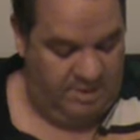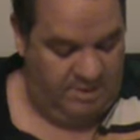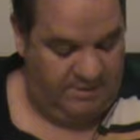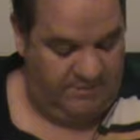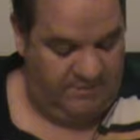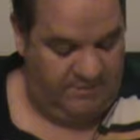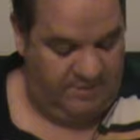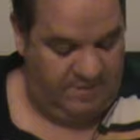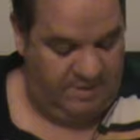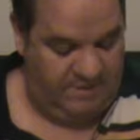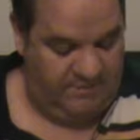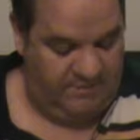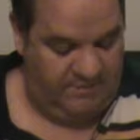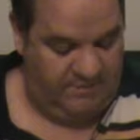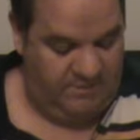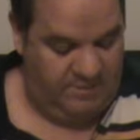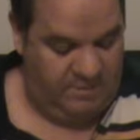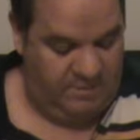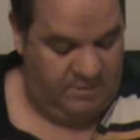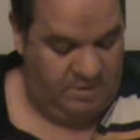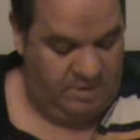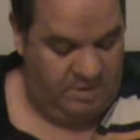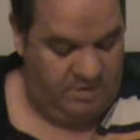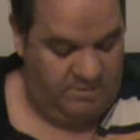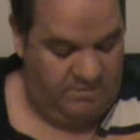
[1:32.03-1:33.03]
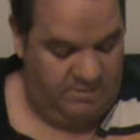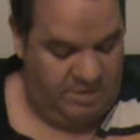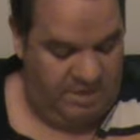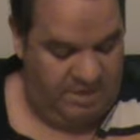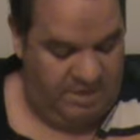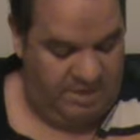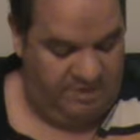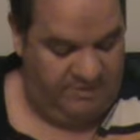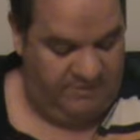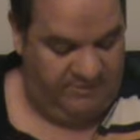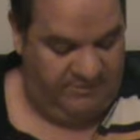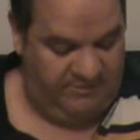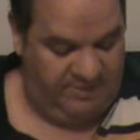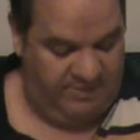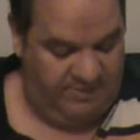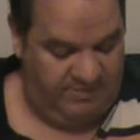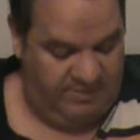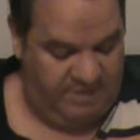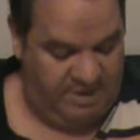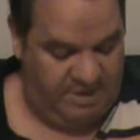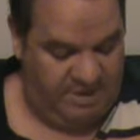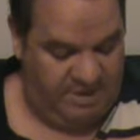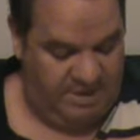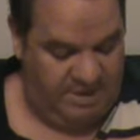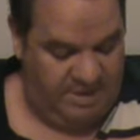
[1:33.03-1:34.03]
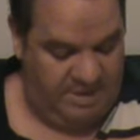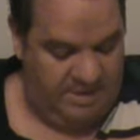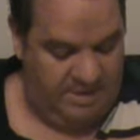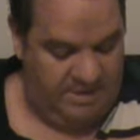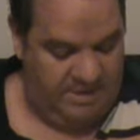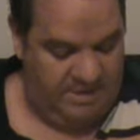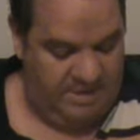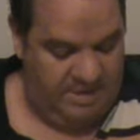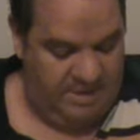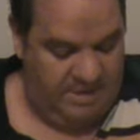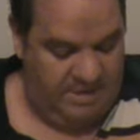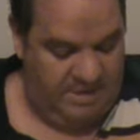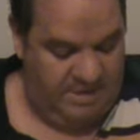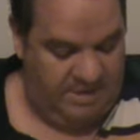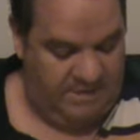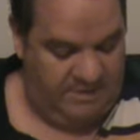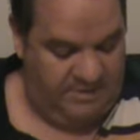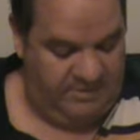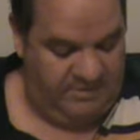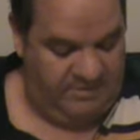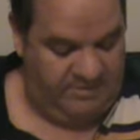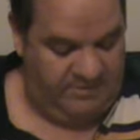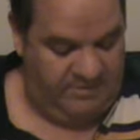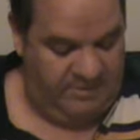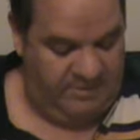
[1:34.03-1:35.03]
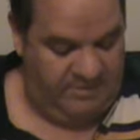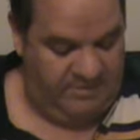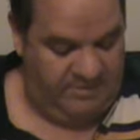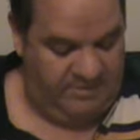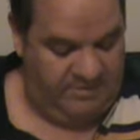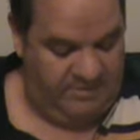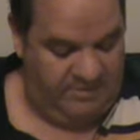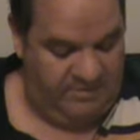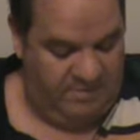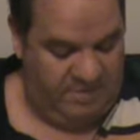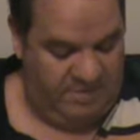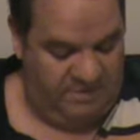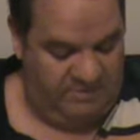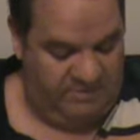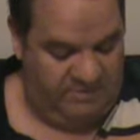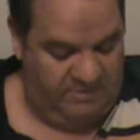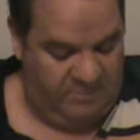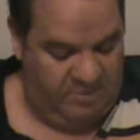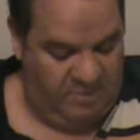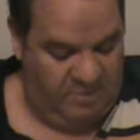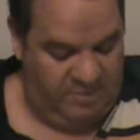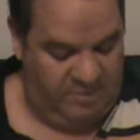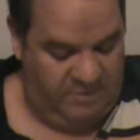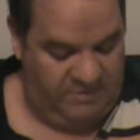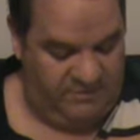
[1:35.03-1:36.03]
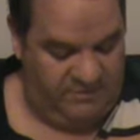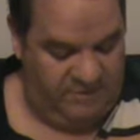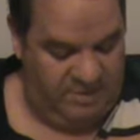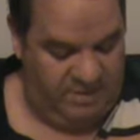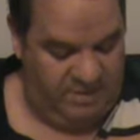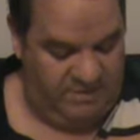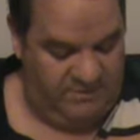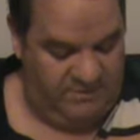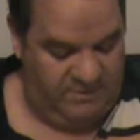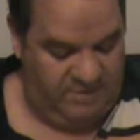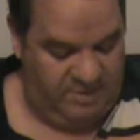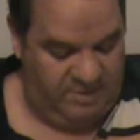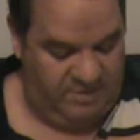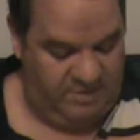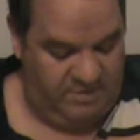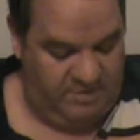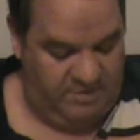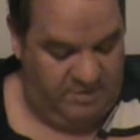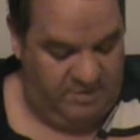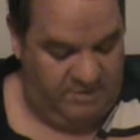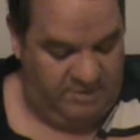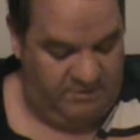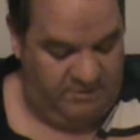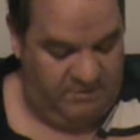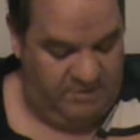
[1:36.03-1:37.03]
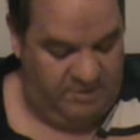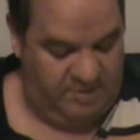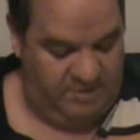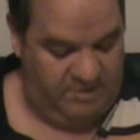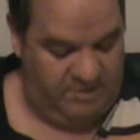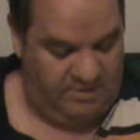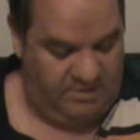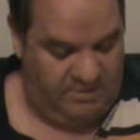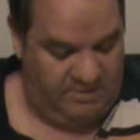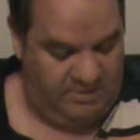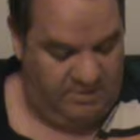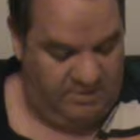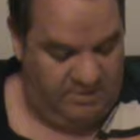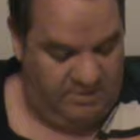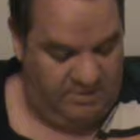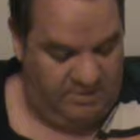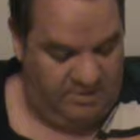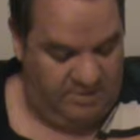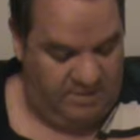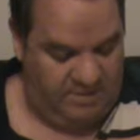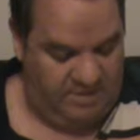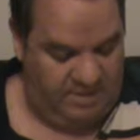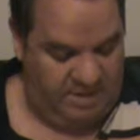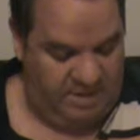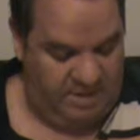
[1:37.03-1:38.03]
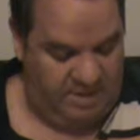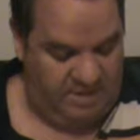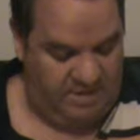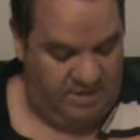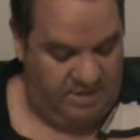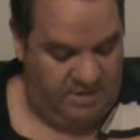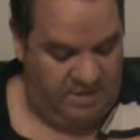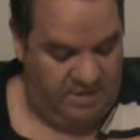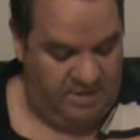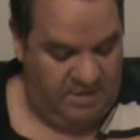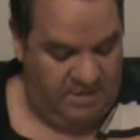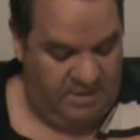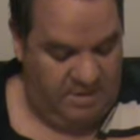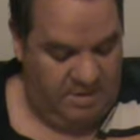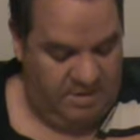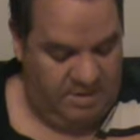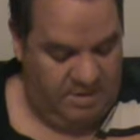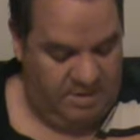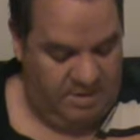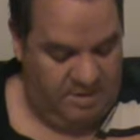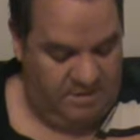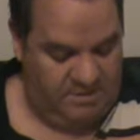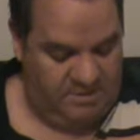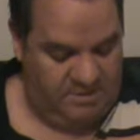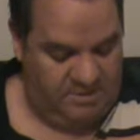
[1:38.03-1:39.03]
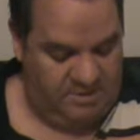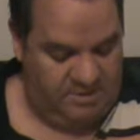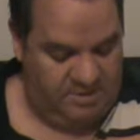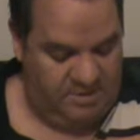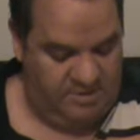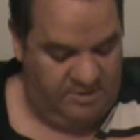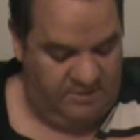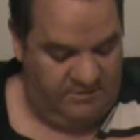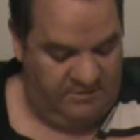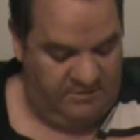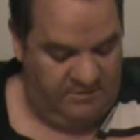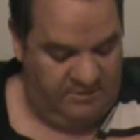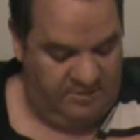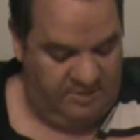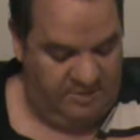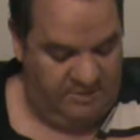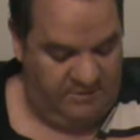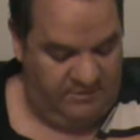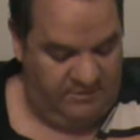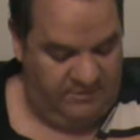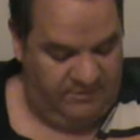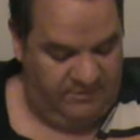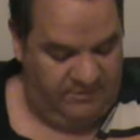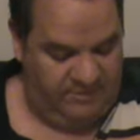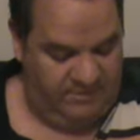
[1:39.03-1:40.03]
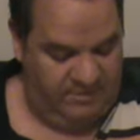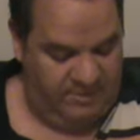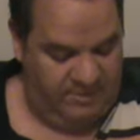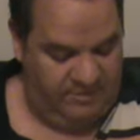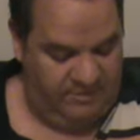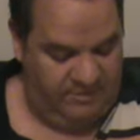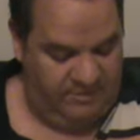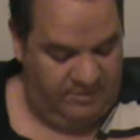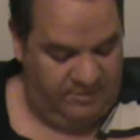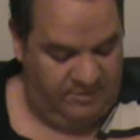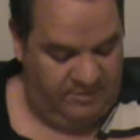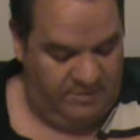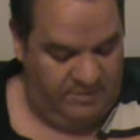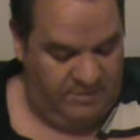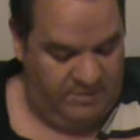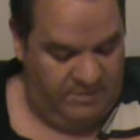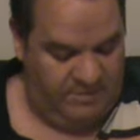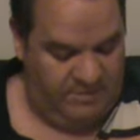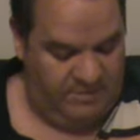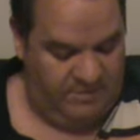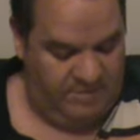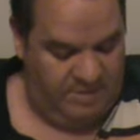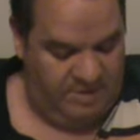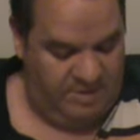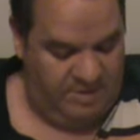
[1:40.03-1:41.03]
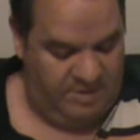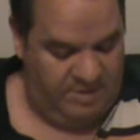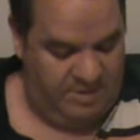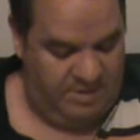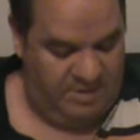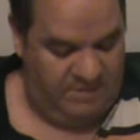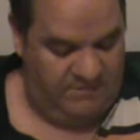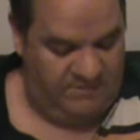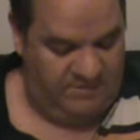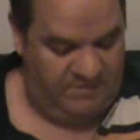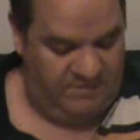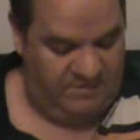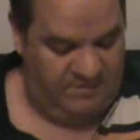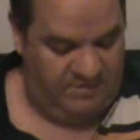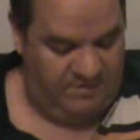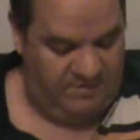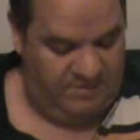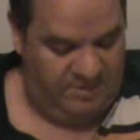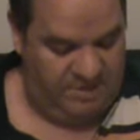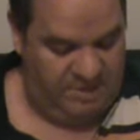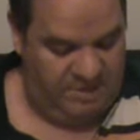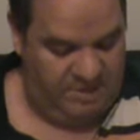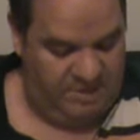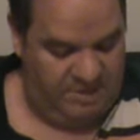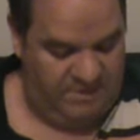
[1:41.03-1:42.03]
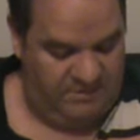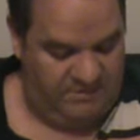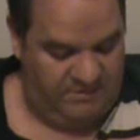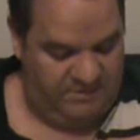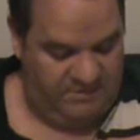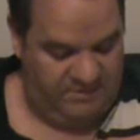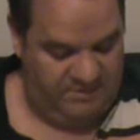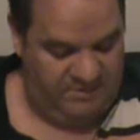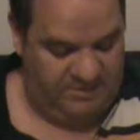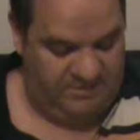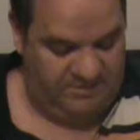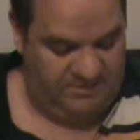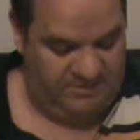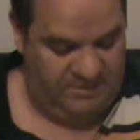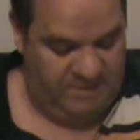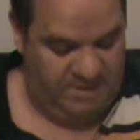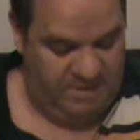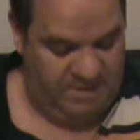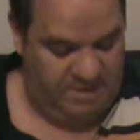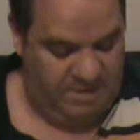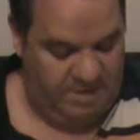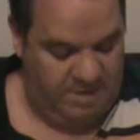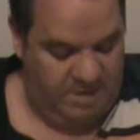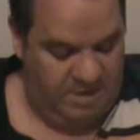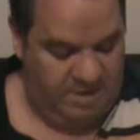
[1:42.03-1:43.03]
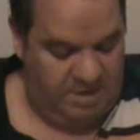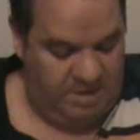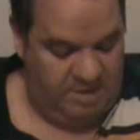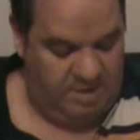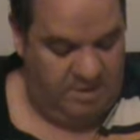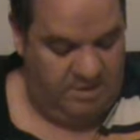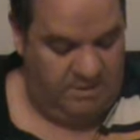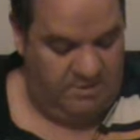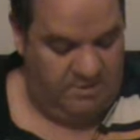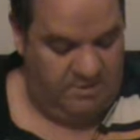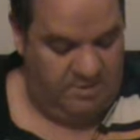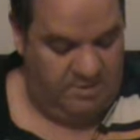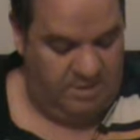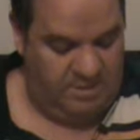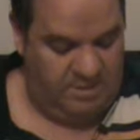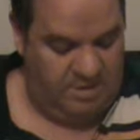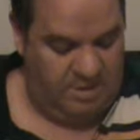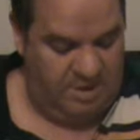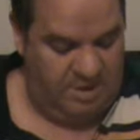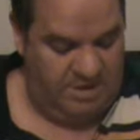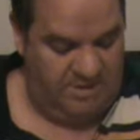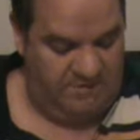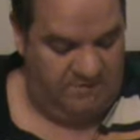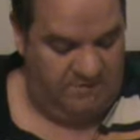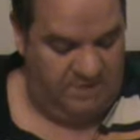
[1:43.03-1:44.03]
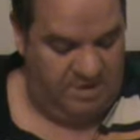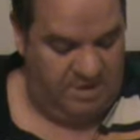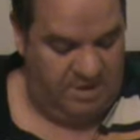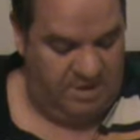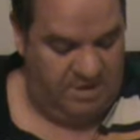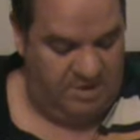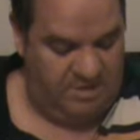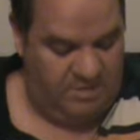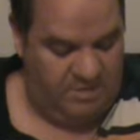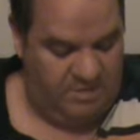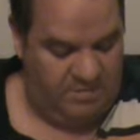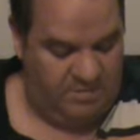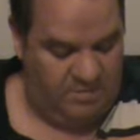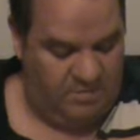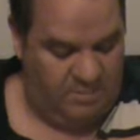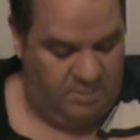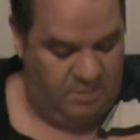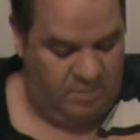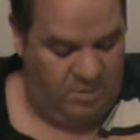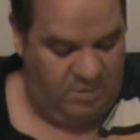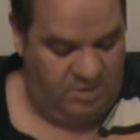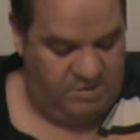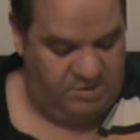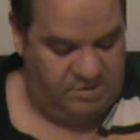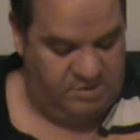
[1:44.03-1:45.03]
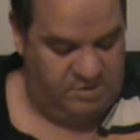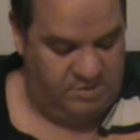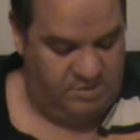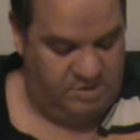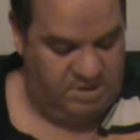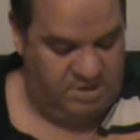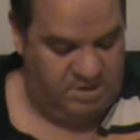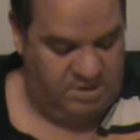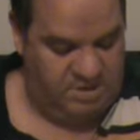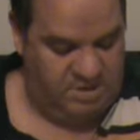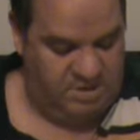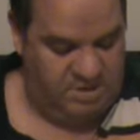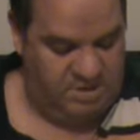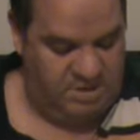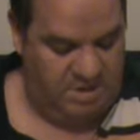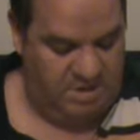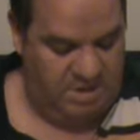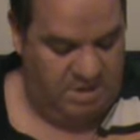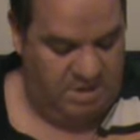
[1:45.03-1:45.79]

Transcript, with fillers: If therefore you beg and supplicate, there seems a much smaller chance that you will experience what you think you are choosing, because the sponsoring thought behind every supplication is that you do not have now what you wish.